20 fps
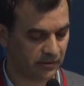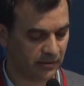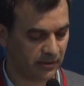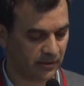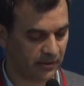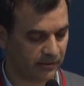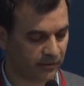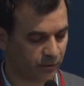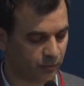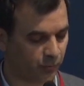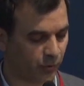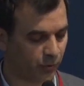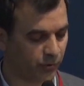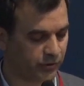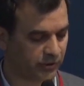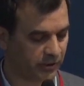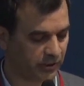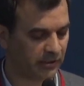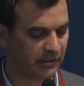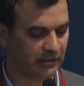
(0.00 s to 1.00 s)

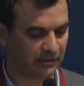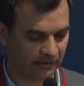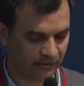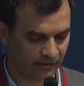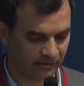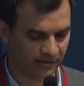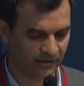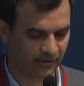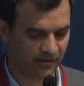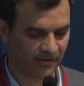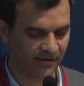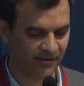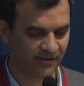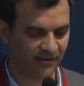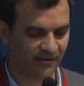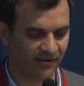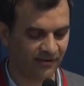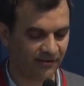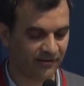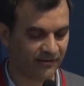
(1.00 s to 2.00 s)
expose
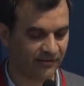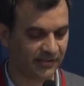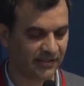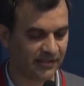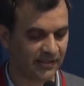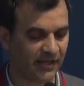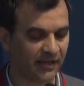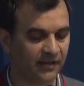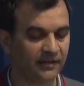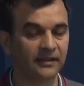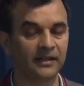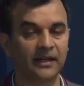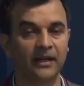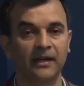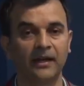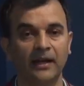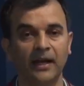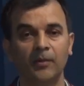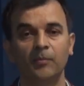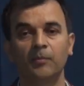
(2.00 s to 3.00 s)
or share their
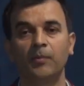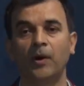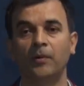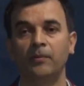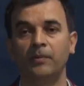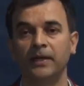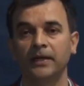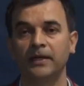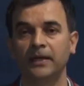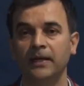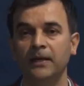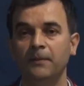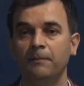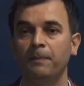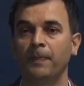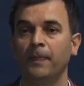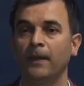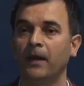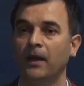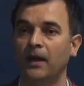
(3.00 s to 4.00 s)
name publicly,
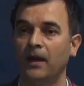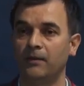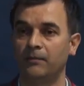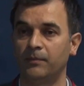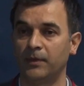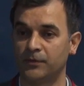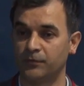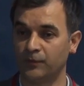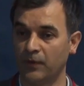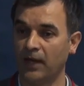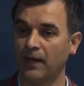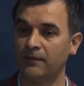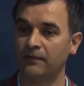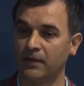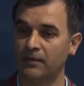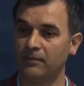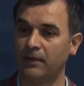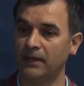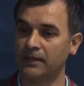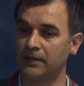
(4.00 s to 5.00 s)
but we have
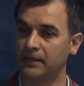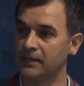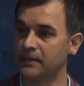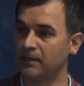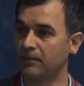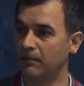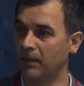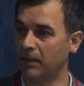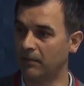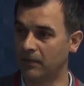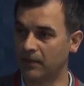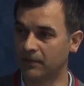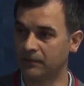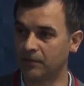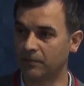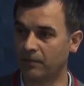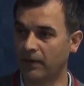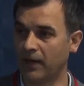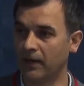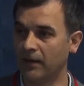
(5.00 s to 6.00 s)
invited some member of
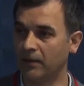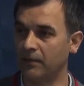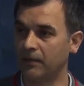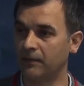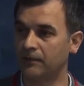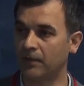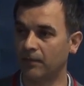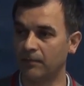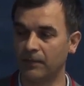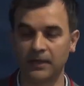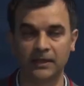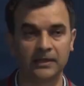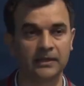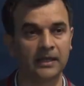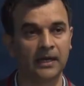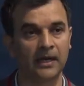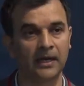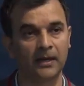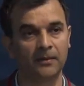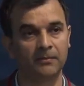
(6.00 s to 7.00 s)
the parliament from
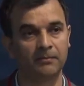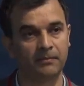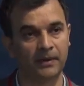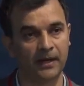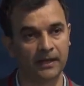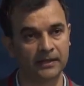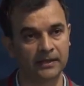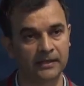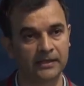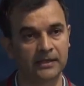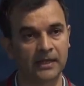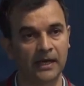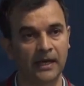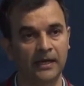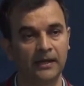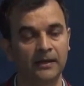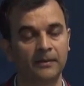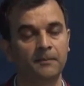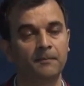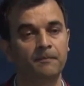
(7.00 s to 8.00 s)
India,
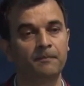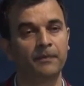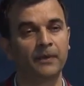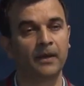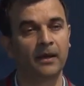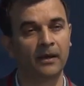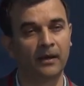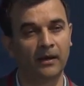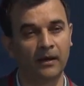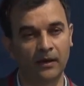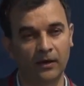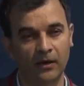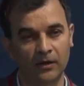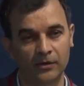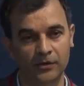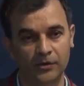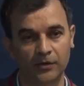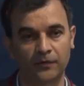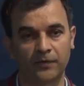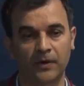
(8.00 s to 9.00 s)
Pakistan,
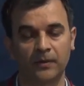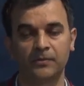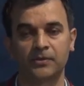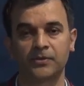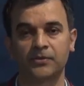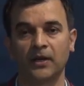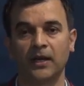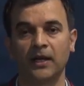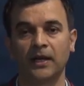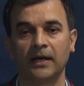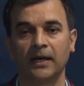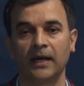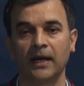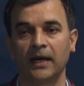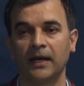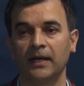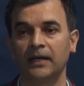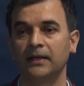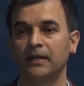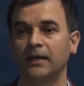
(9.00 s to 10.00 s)
also from Sri
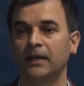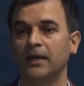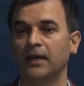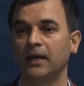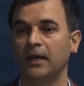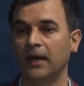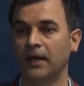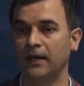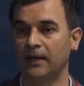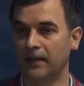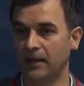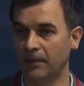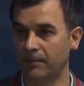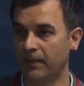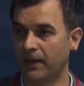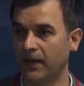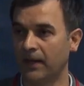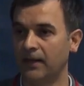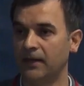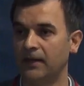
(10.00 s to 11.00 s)
Lanka and
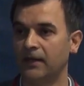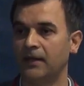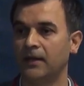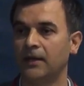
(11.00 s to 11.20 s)
Nepal.